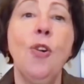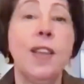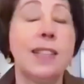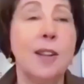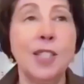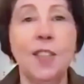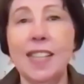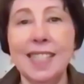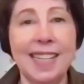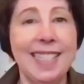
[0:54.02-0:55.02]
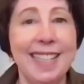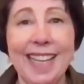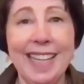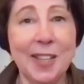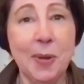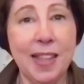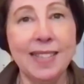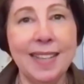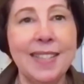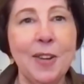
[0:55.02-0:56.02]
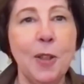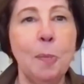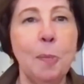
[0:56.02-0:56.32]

Oh, there's lots of exciting things. So this is, you know,